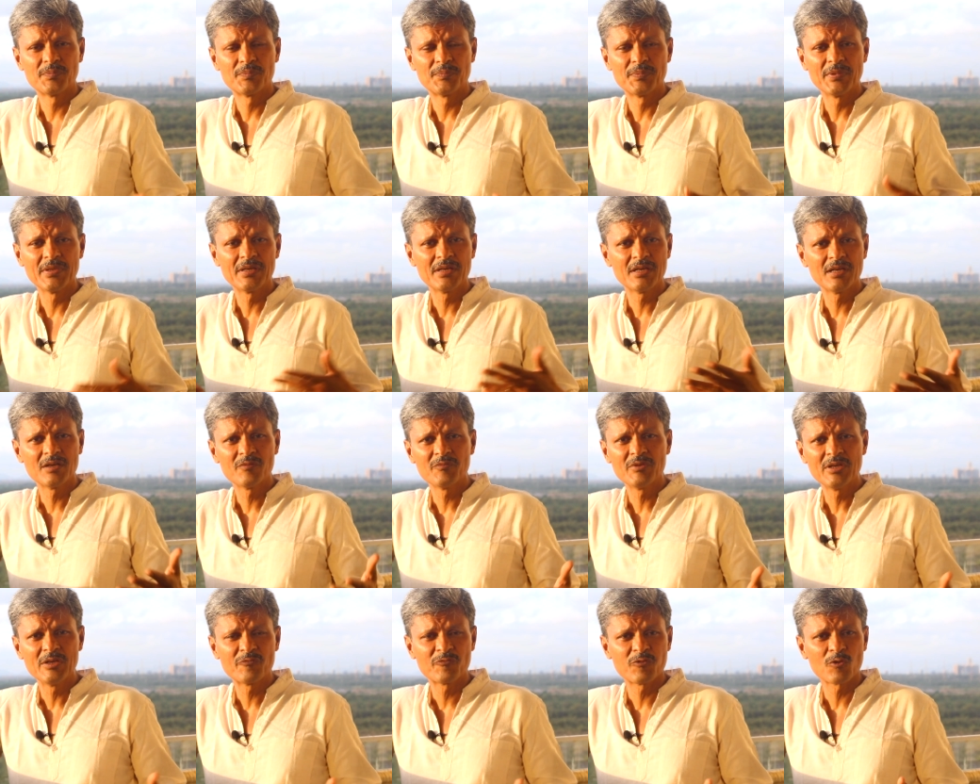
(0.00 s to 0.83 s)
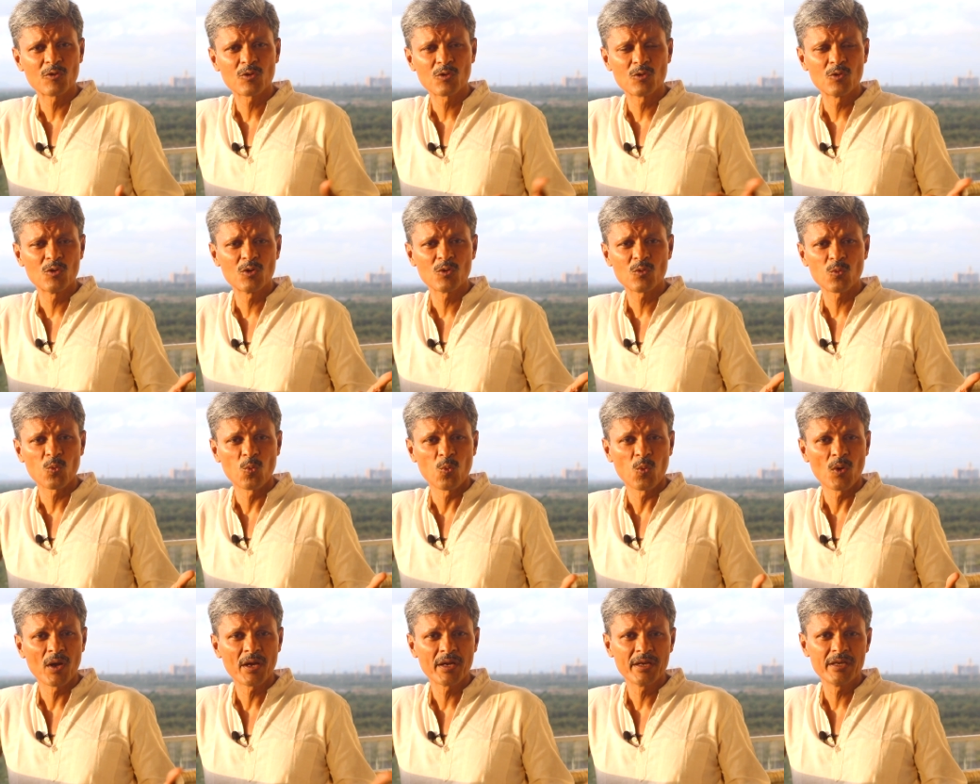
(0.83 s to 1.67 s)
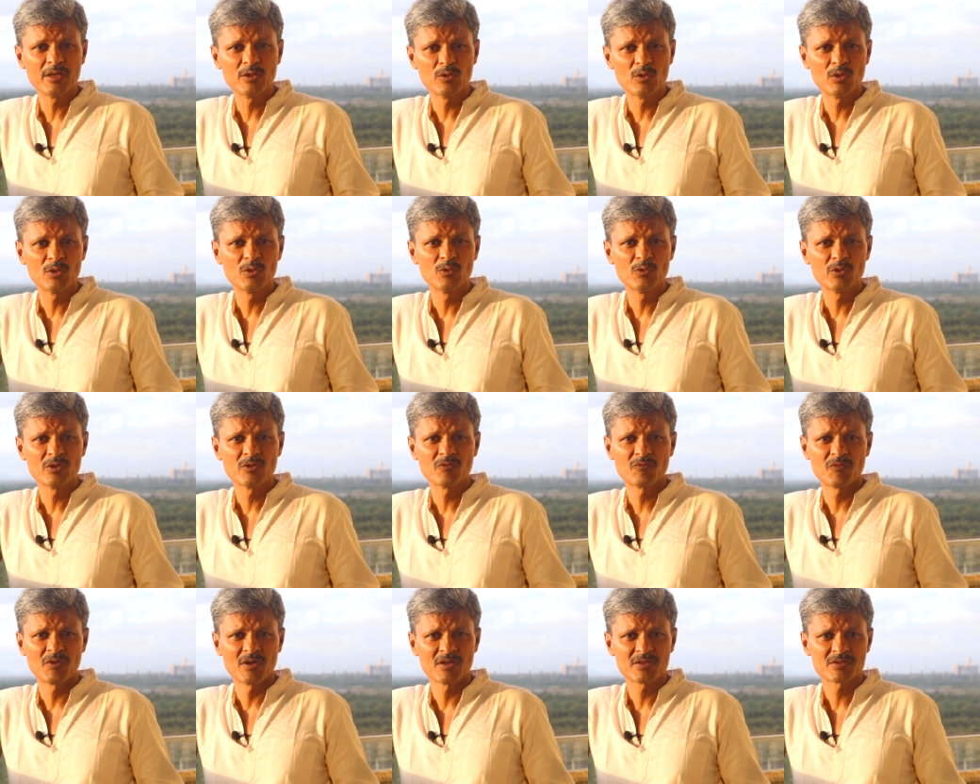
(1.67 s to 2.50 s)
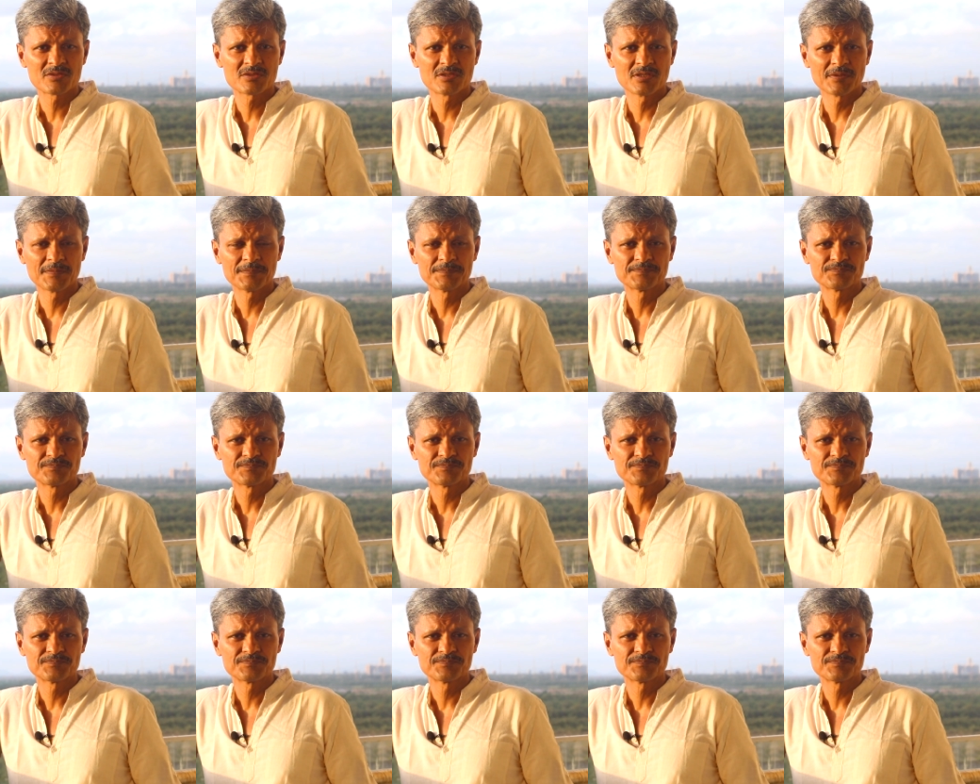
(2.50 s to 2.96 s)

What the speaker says: period, we forgot why you are doing fasting.